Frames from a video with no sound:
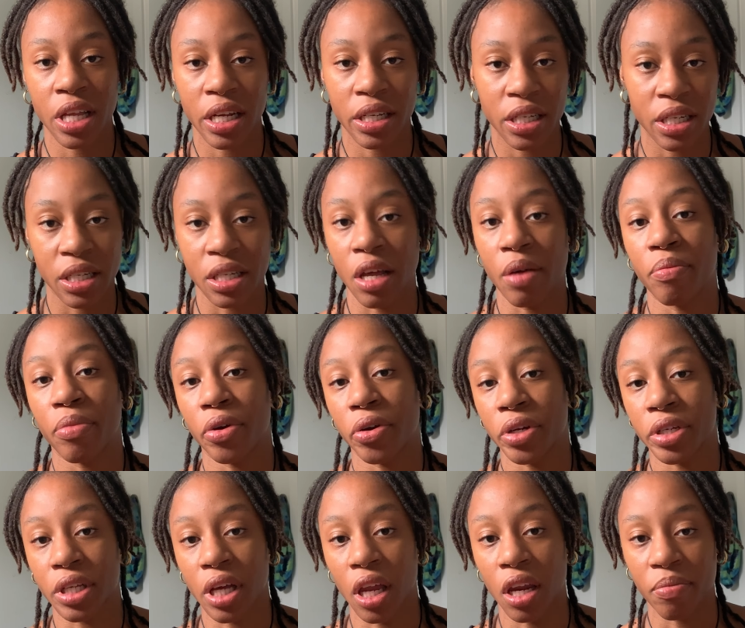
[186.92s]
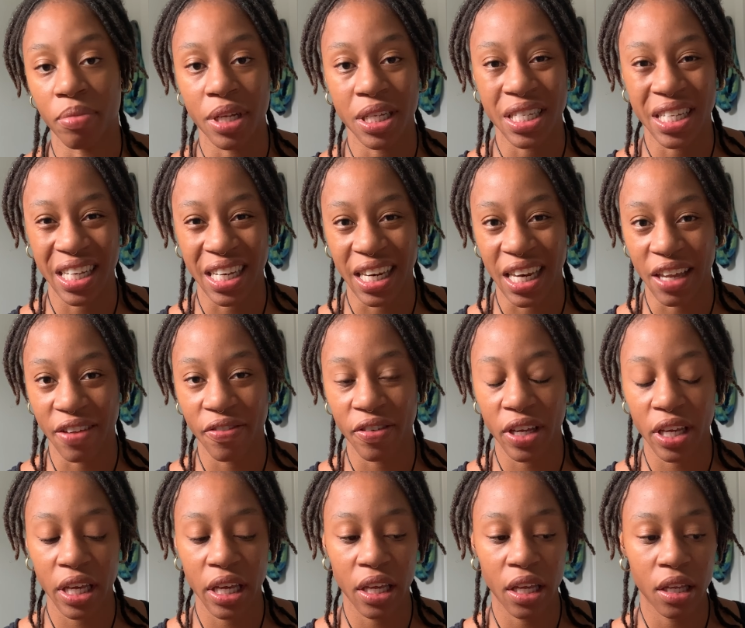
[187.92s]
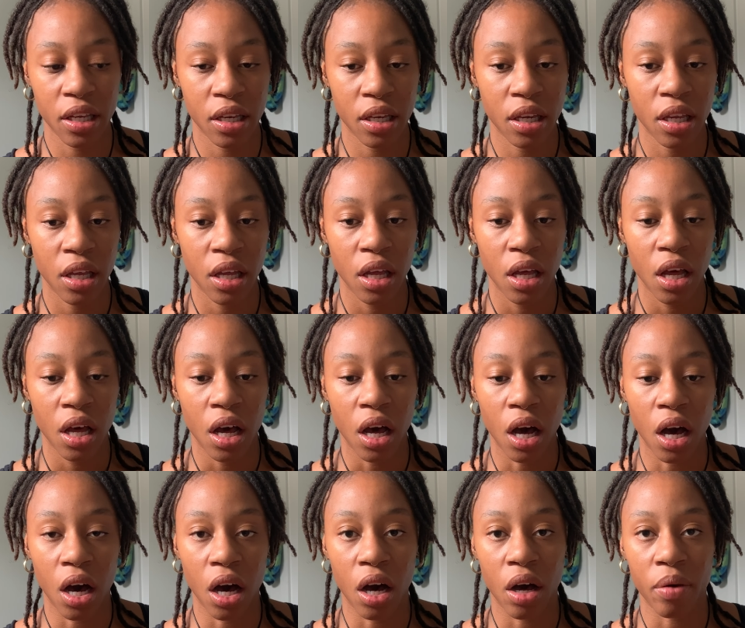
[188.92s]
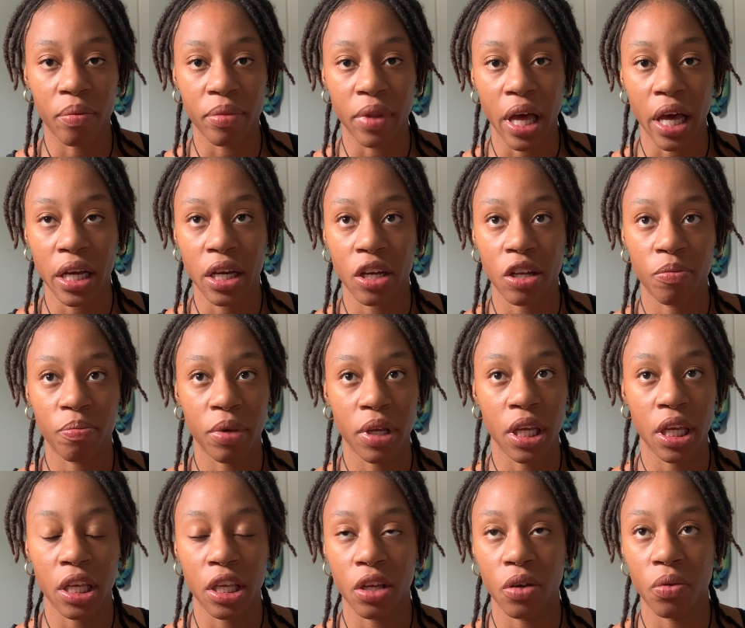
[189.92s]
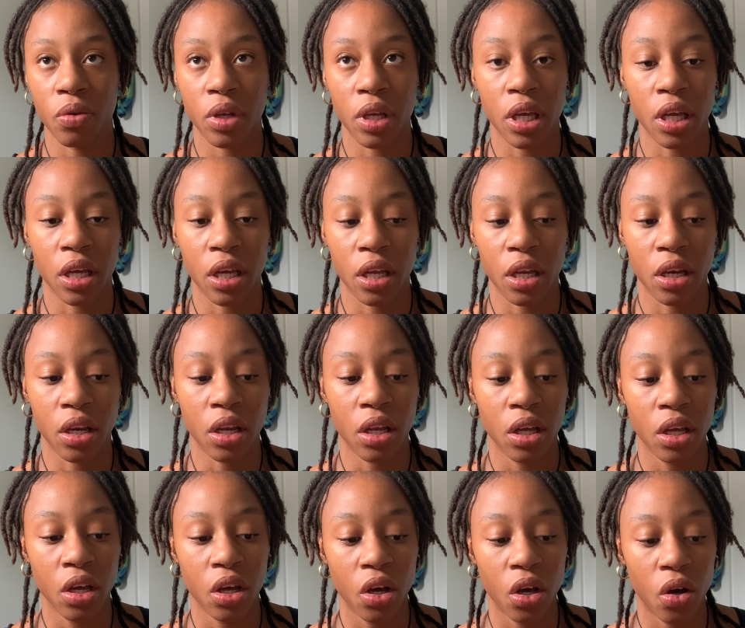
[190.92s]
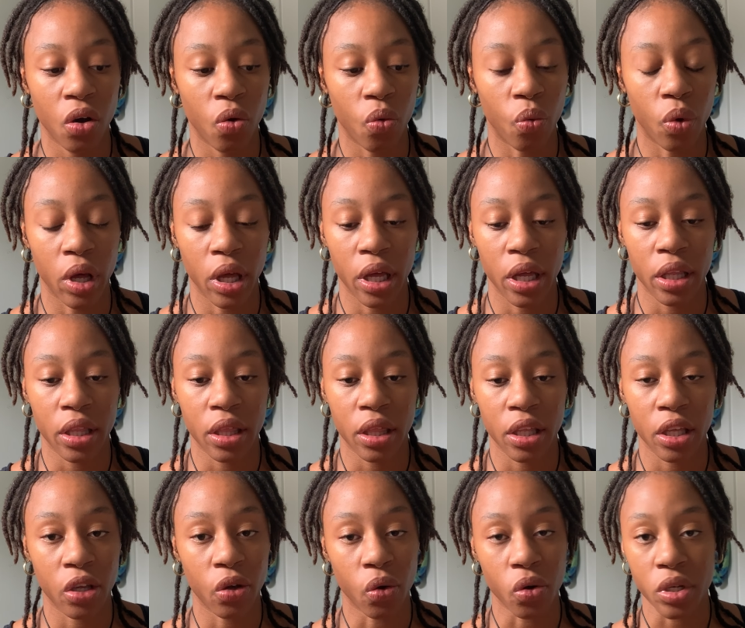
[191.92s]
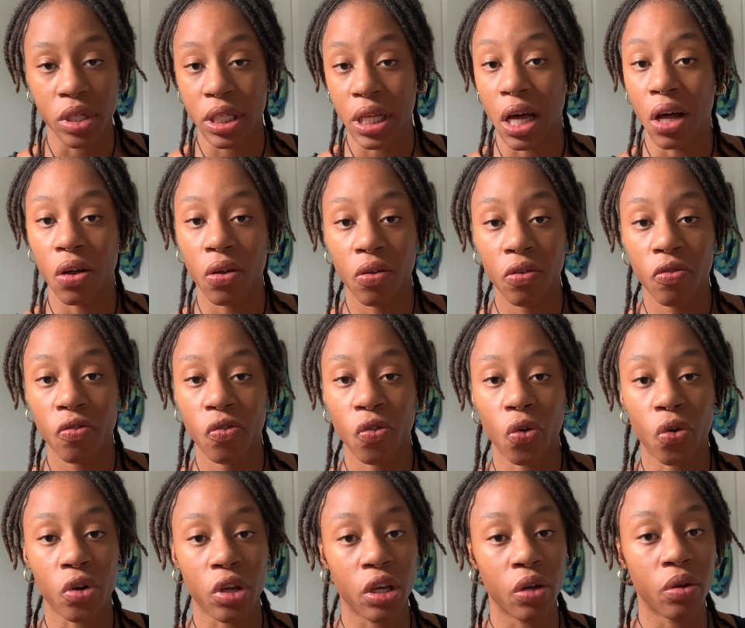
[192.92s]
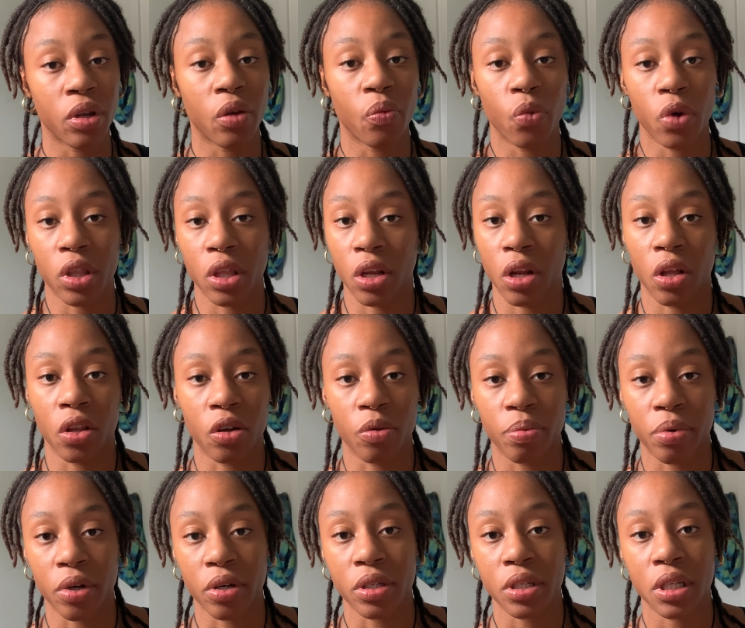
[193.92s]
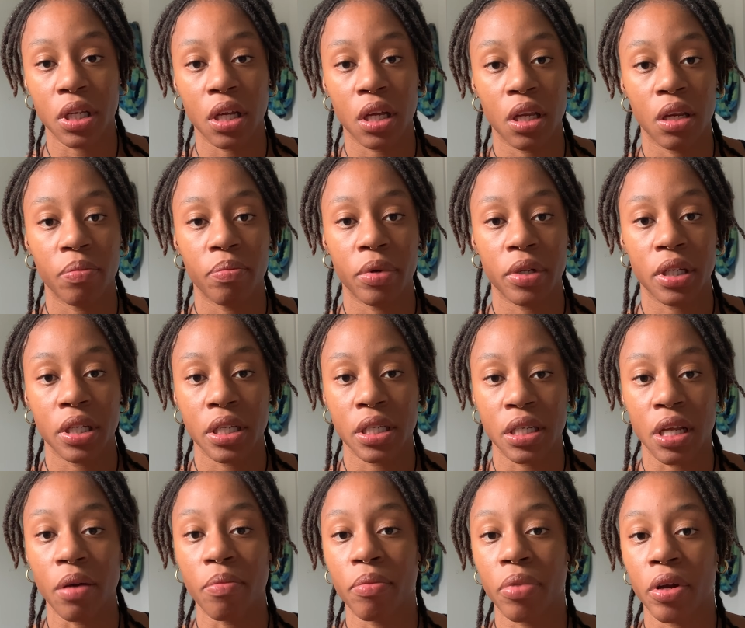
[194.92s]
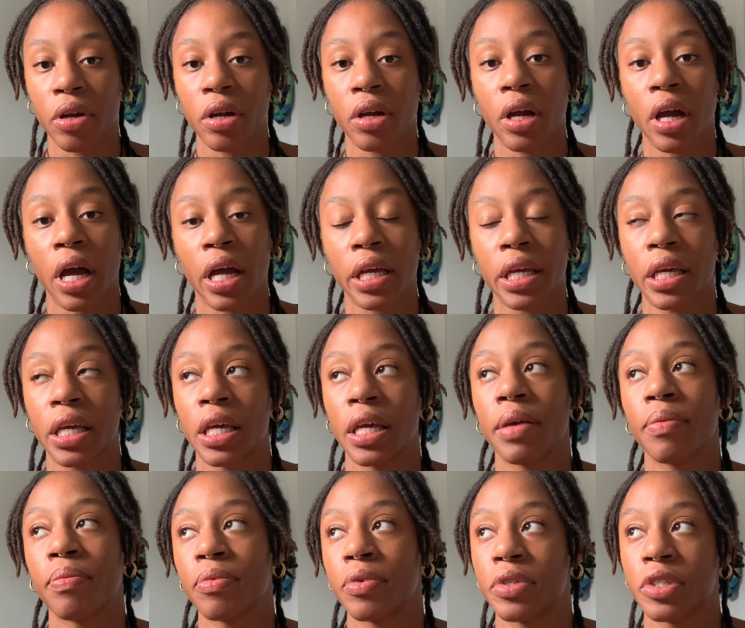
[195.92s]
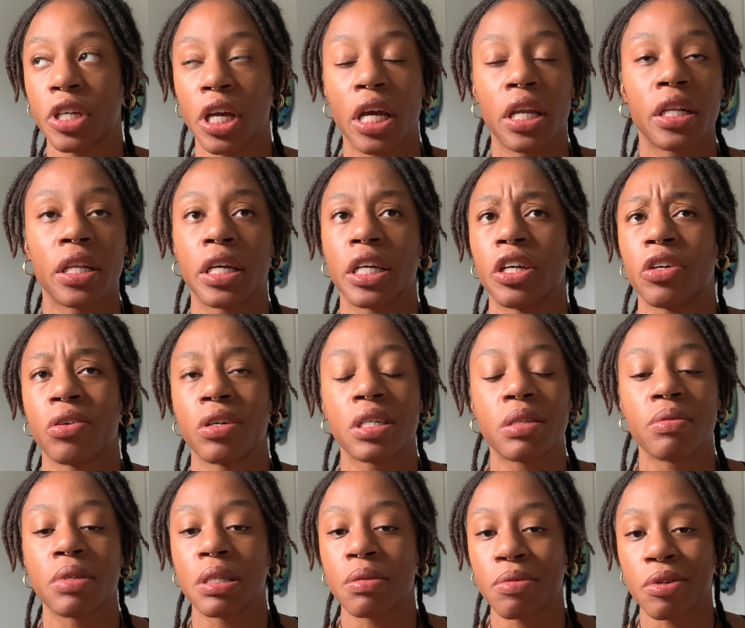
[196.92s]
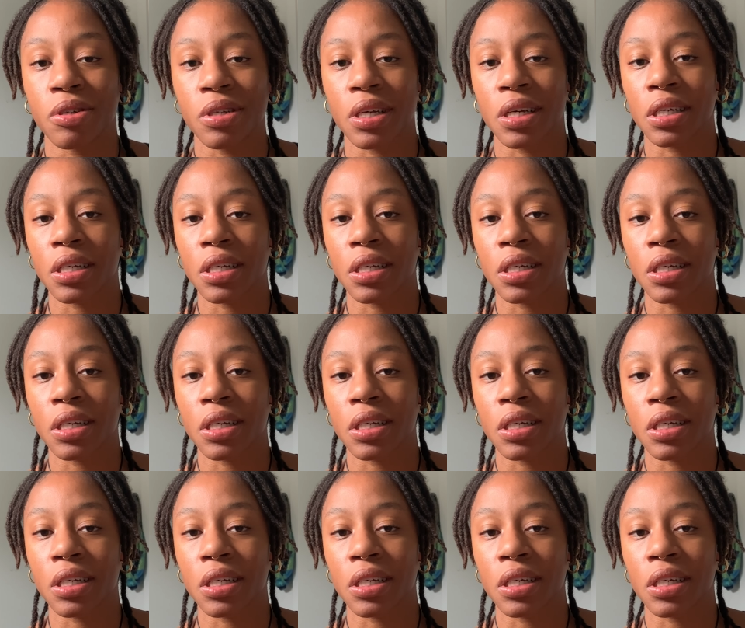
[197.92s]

that December is going to be significant. Um, that could be union with yourself or union with another person. But December, I keep Handling Christmas music.